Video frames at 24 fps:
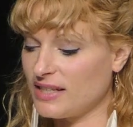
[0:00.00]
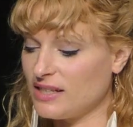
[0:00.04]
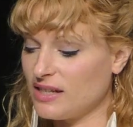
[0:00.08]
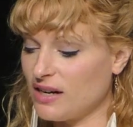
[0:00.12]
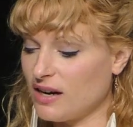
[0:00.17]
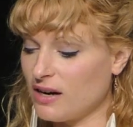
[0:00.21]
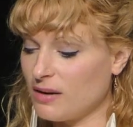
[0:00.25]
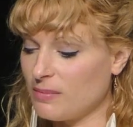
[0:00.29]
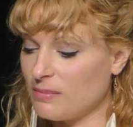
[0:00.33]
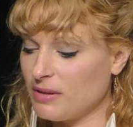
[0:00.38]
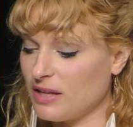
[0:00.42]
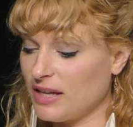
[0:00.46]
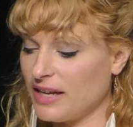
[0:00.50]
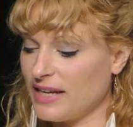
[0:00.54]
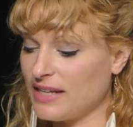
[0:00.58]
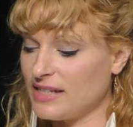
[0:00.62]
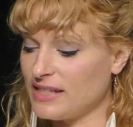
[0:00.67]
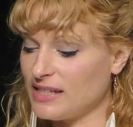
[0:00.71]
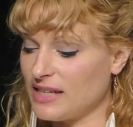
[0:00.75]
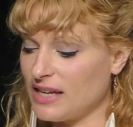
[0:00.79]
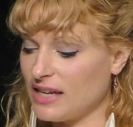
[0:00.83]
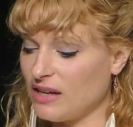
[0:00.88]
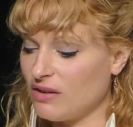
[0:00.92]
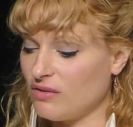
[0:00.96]
dark
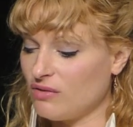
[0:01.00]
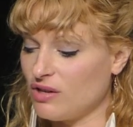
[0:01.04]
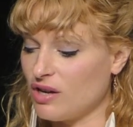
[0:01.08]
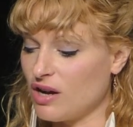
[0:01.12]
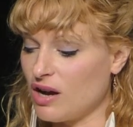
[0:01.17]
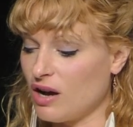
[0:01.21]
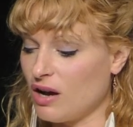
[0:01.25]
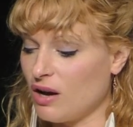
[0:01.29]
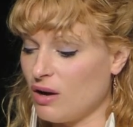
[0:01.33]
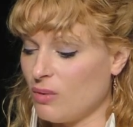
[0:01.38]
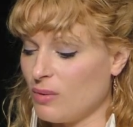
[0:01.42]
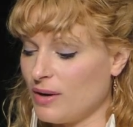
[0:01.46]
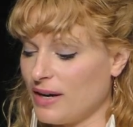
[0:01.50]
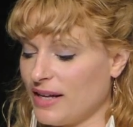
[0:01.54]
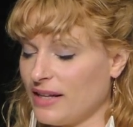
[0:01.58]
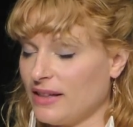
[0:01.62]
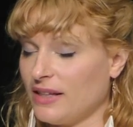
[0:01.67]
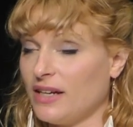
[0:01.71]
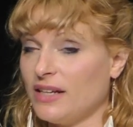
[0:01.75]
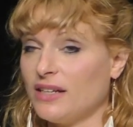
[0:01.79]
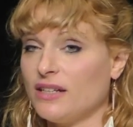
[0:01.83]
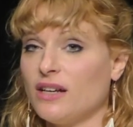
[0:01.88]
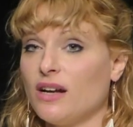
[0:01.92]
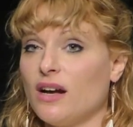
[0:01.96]
place that you know when I
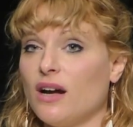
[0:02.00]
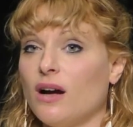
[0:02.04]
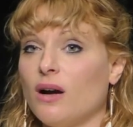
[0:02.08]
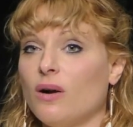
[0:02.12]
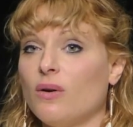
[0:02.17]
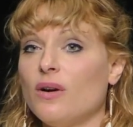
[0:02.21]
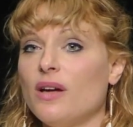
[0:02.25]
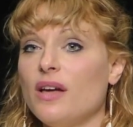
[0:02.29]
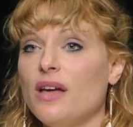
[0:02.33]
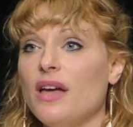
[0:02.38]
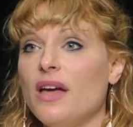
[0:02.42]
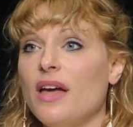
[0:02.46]
let go.